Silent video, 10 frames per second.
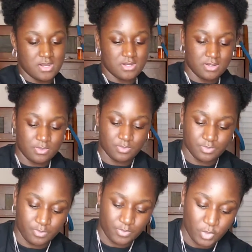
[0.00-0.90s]
Um,
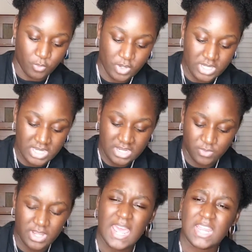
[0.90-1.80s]
we did
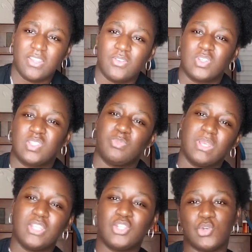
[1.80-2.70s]
we had a little
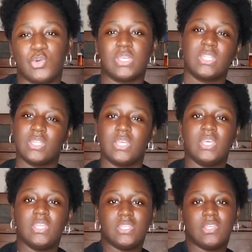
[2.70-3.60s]
spin to it.
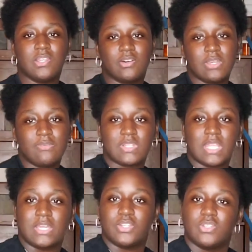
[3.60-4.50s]
You know, there was
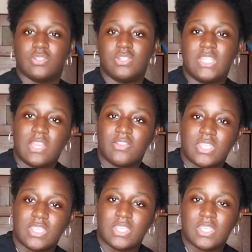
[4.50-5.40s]
like a dare
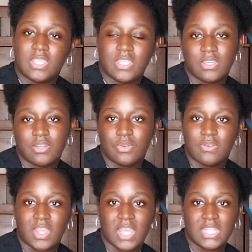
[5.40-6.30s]
thing.
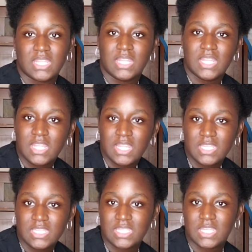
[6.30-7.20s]
Whoever had the
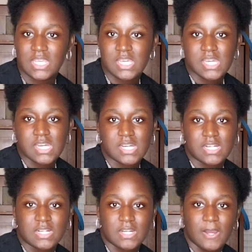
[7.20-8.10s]
least,
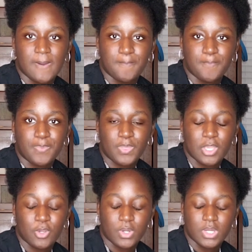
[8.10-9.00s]
um,
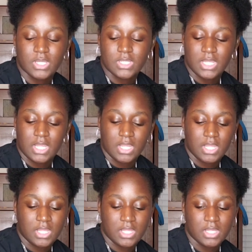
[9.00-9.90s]
there was
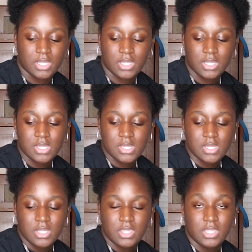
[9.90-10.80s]
a,
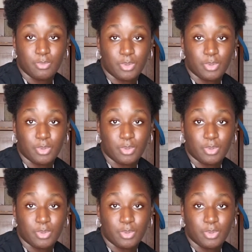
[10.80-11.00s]
the